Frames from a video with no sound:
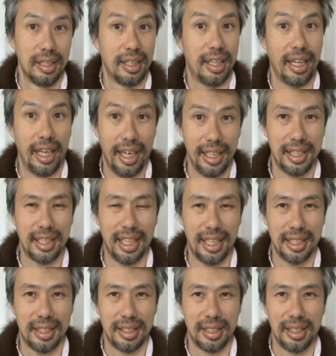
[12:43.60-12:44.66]
I hate
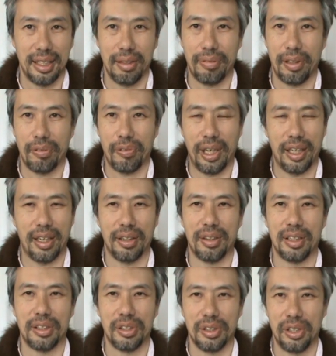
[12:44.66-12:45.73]
that, and if I find out
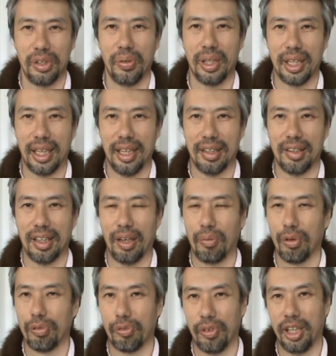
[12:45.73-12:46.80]
that you're doing that, I will
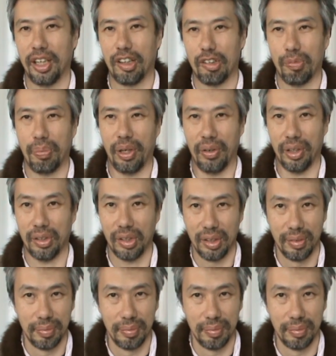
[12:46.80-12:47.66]
free that spirit.